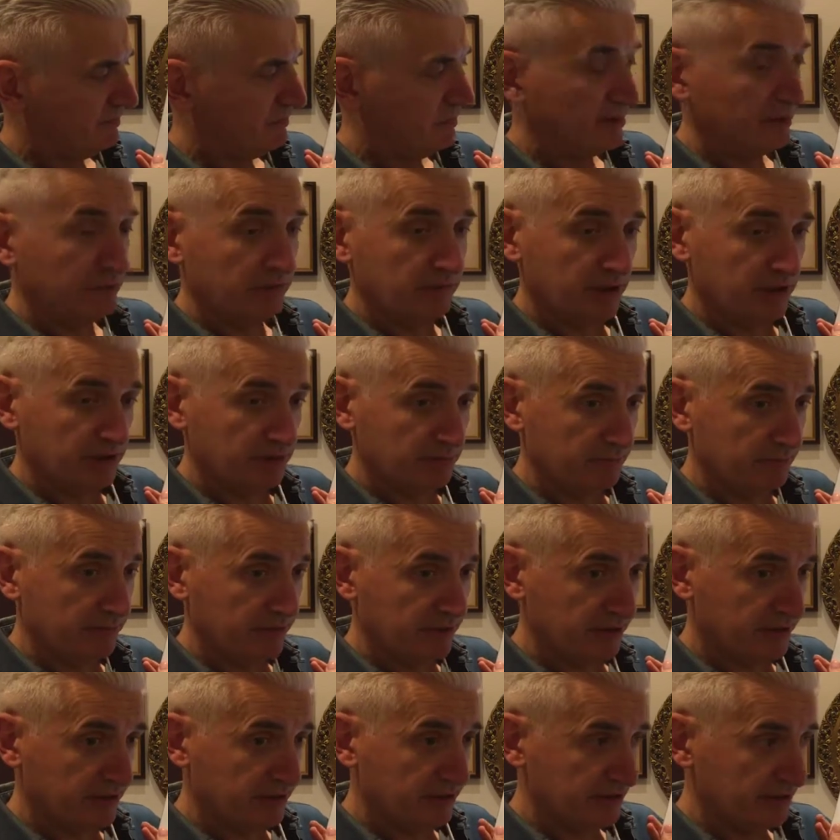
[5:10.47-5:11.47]
not much
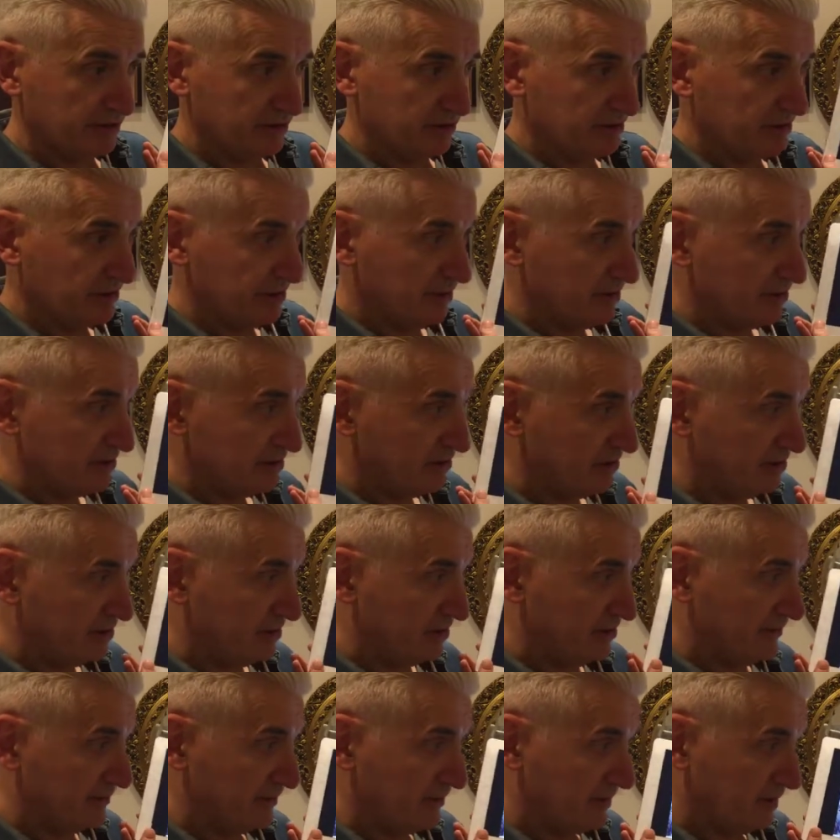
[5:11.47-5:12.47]
brick, it's just
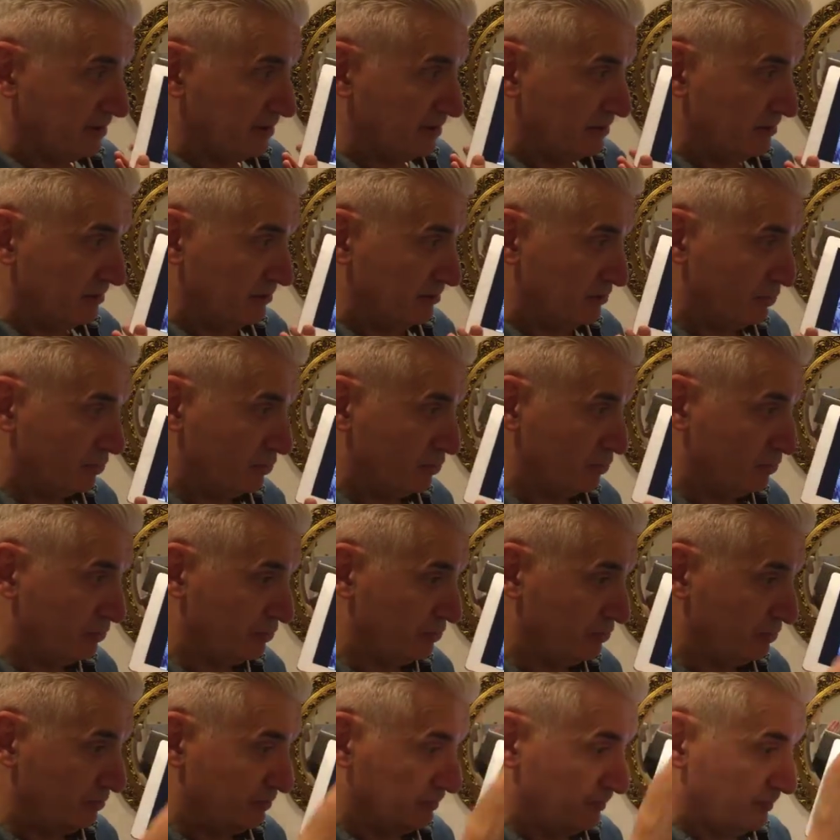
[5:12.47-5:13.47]

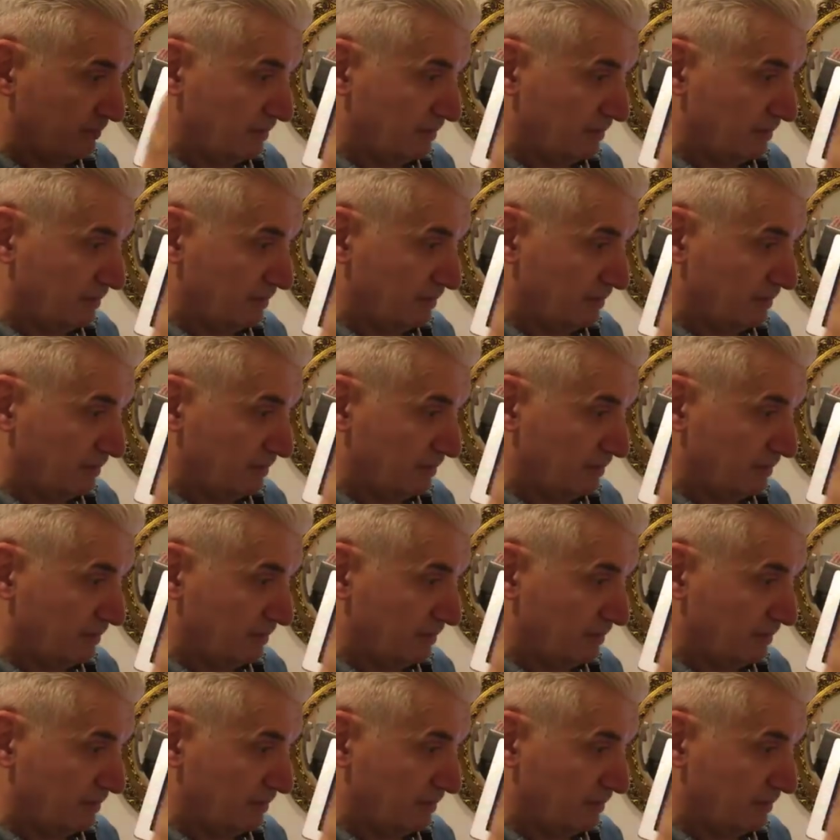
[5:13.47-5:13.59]
two